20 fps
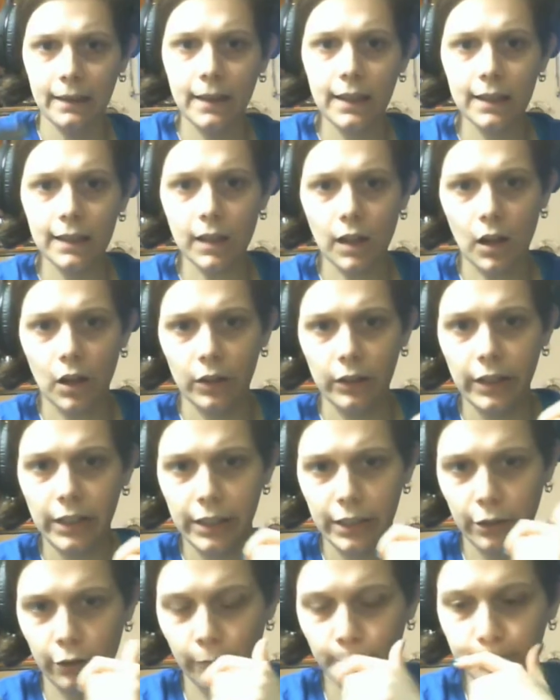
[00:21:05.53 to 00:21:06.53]
this on
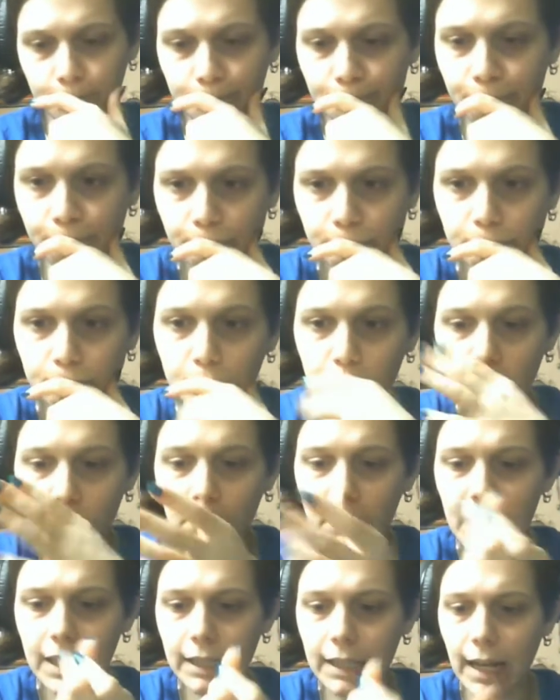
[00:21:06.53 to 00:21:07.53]
here.
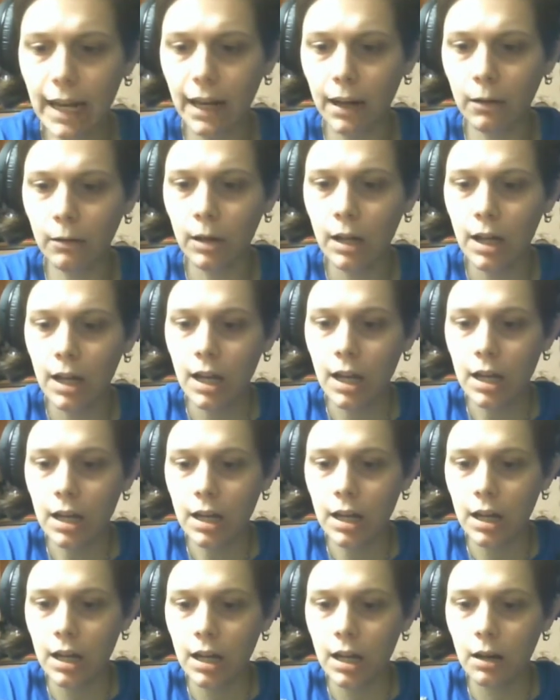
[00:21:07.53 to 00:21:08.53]
Now,
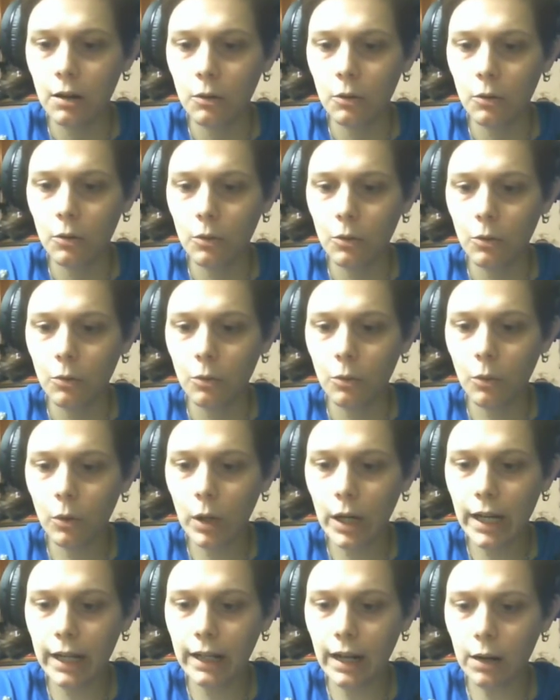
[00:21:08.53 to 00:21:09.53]

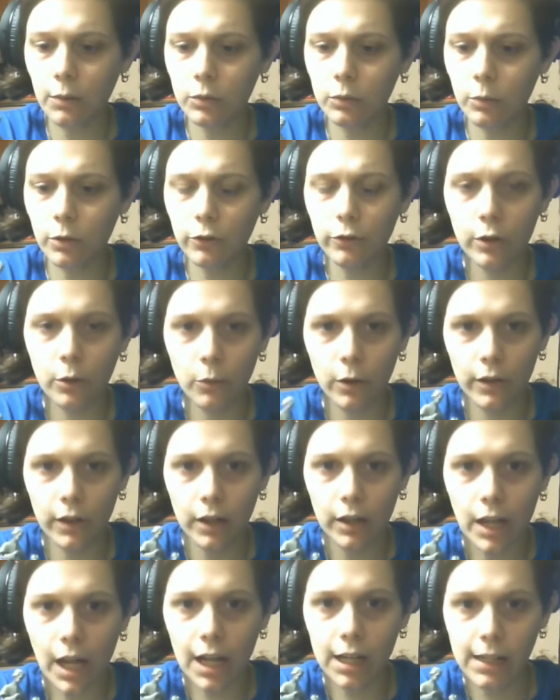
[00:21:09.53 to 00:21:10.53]
when I was wondering where
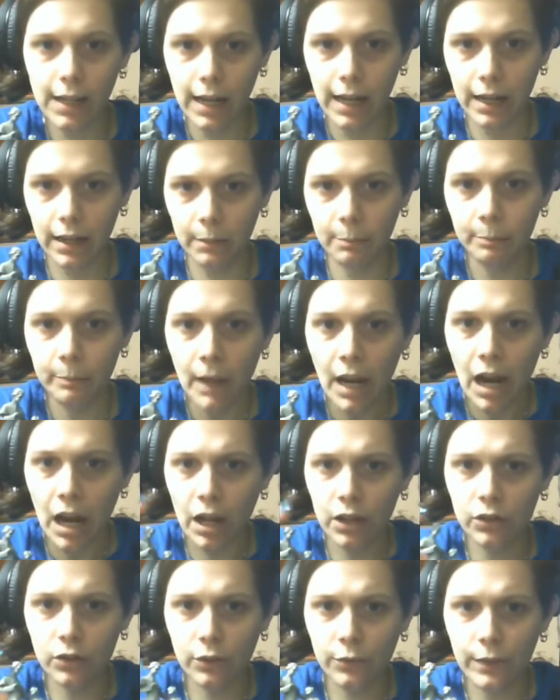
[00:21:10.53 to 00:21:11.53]
the knock came,
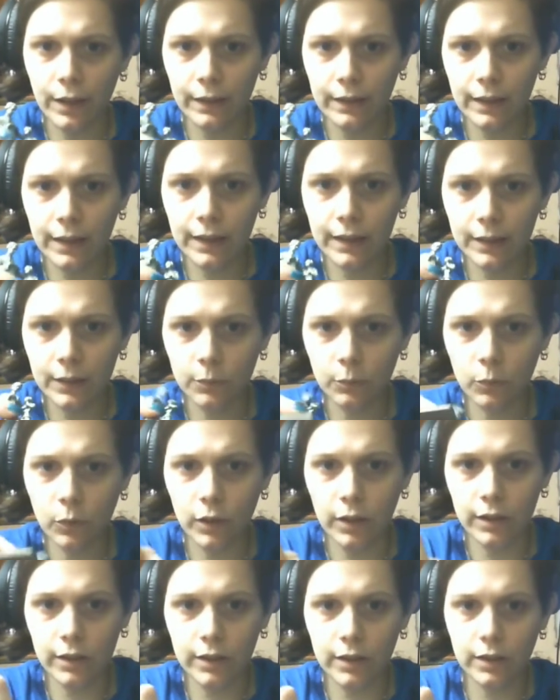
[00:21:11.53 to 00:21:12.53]
I saw that this
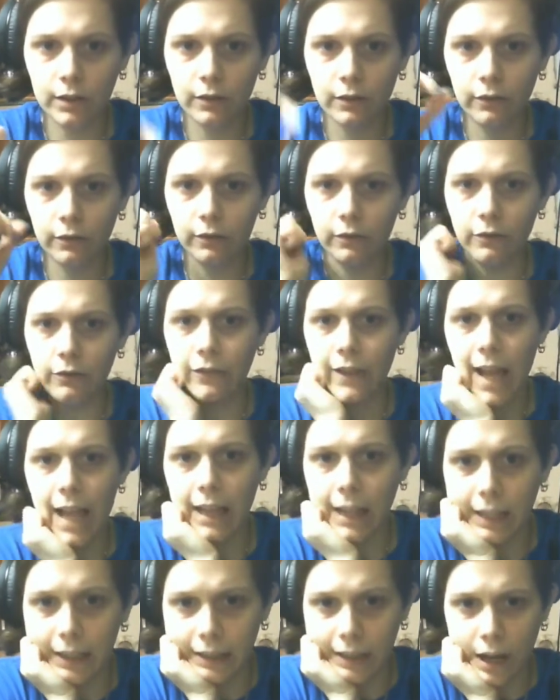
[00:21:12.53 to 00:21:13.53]
was
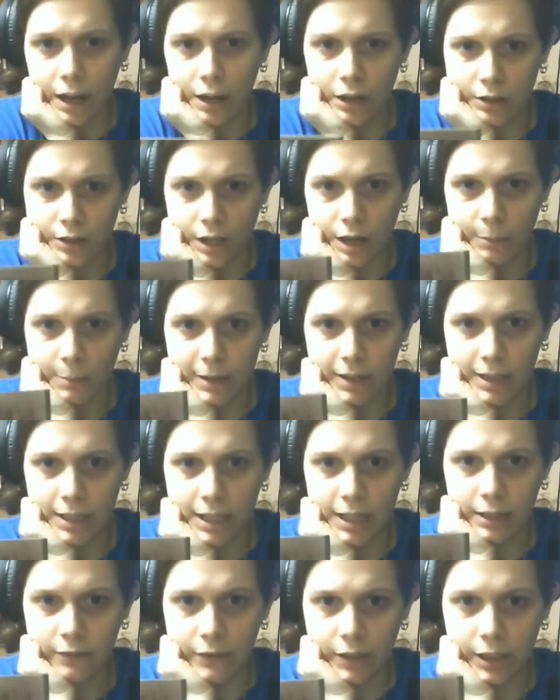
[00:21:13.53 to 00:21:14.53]
flat like that on top of the
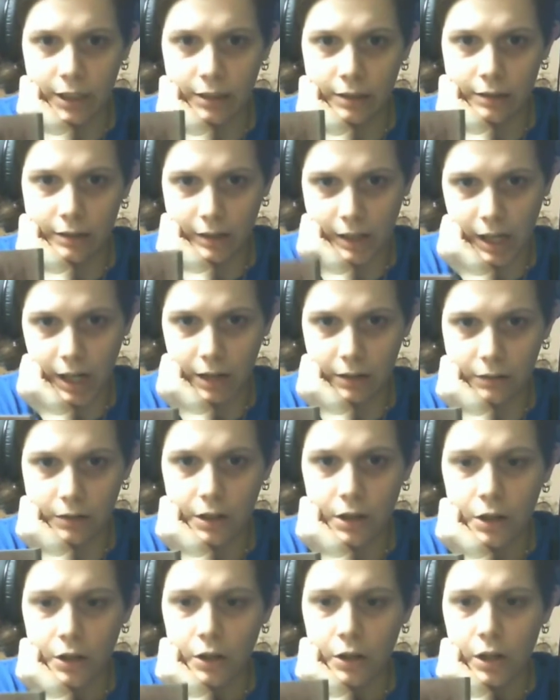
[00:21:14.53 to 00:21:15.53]
TV
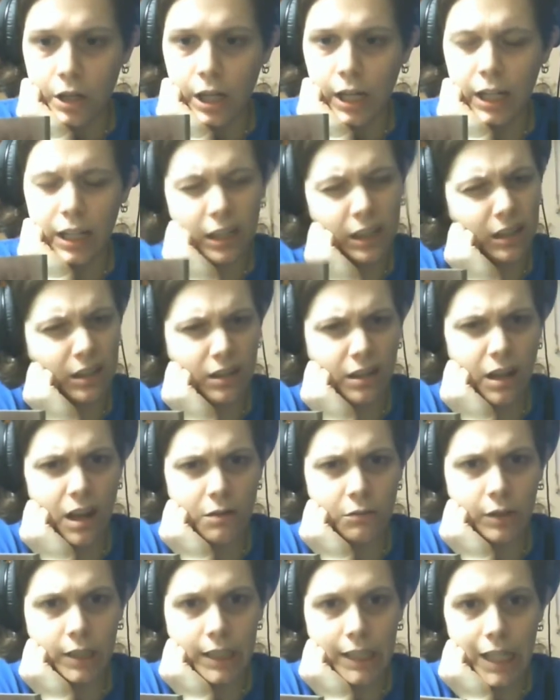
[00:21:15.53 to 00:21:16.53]
stand. And
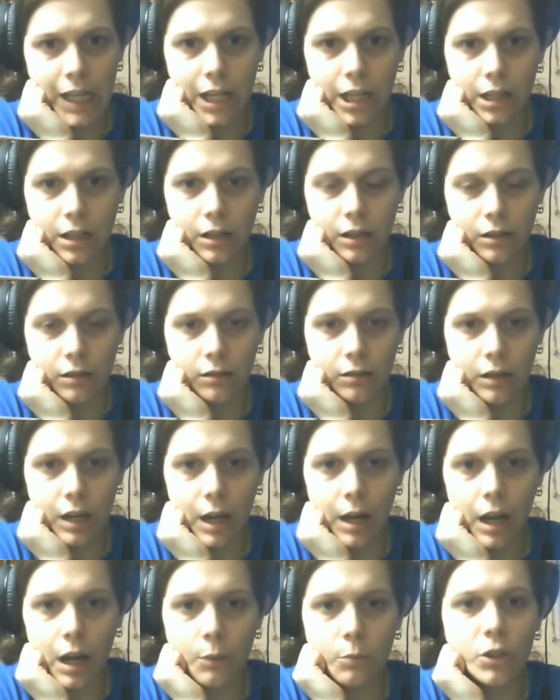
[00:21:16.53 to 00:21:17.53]
I was like,
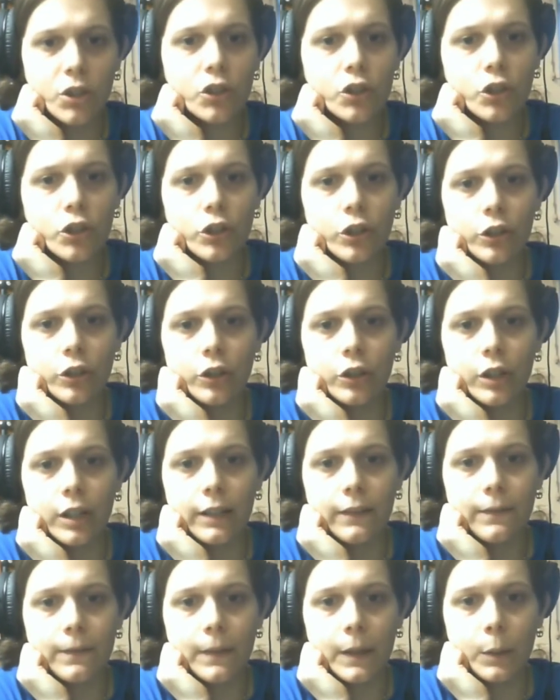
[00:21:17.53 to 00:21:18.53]
I wasn't sure
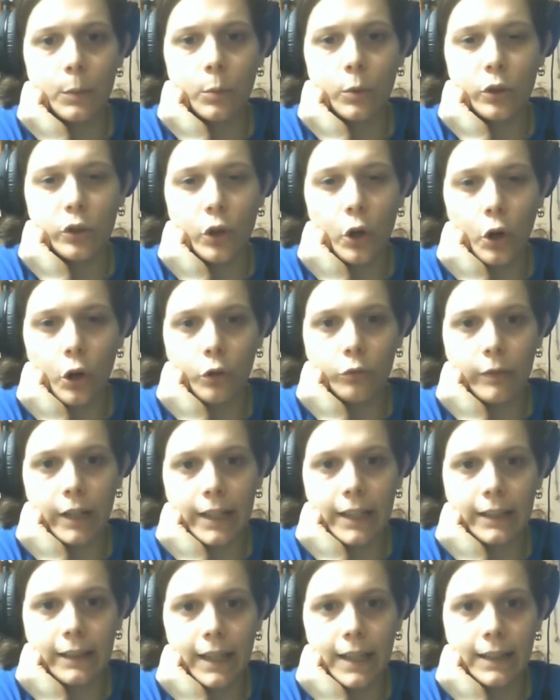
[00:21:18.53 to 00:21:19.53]
if it was
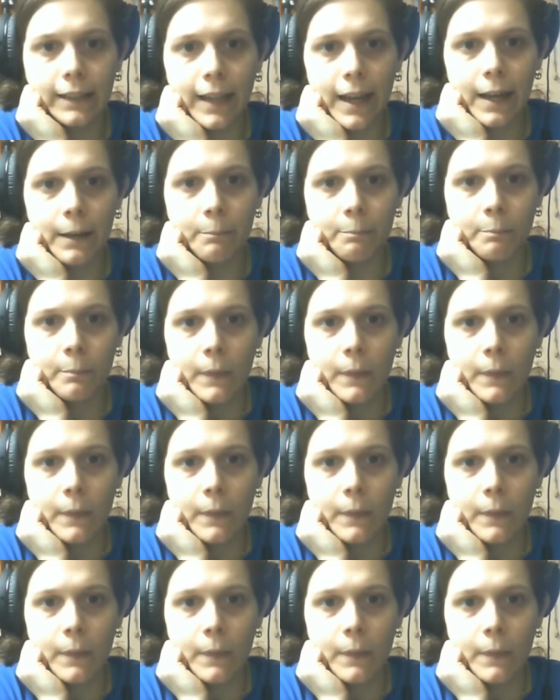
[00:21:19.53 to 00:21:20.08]
already like that.